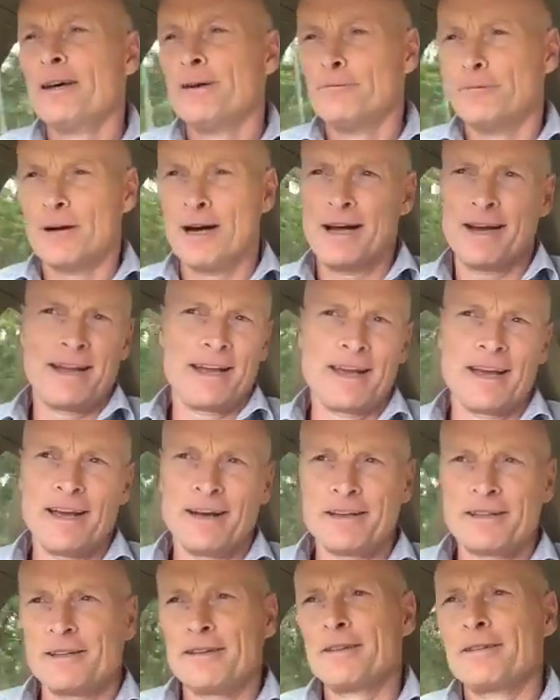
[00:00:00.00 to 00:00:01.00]
writing
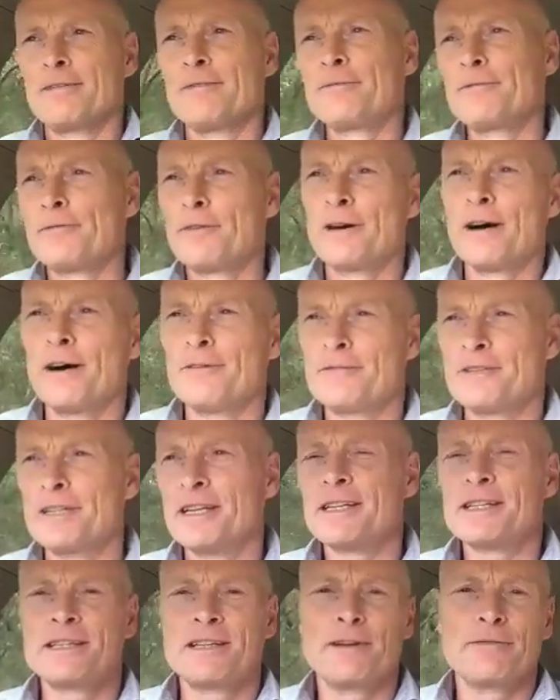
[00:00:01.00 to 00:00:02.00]
out a 500,
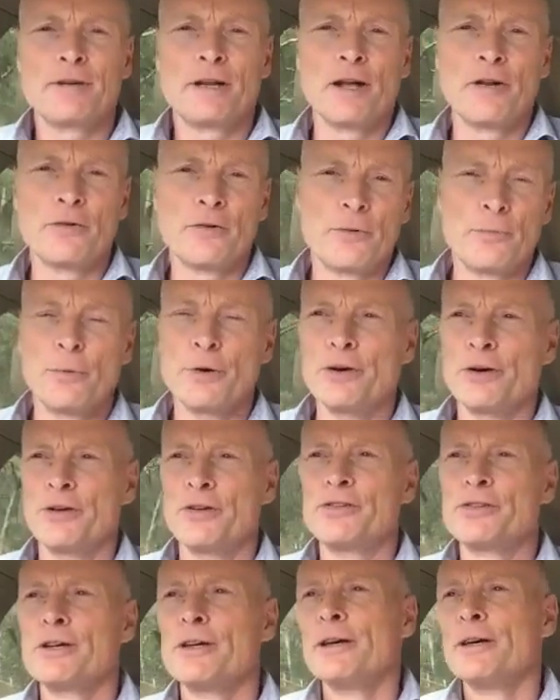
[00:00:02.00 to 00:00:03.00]
600, 700
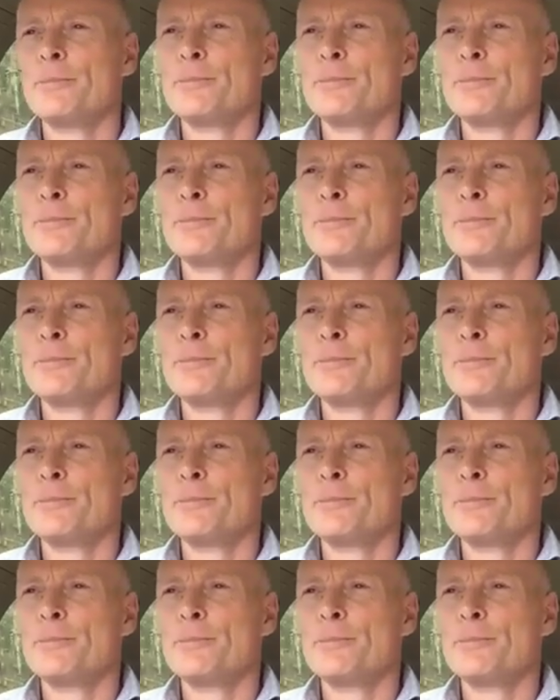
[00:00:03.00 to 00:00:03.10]
word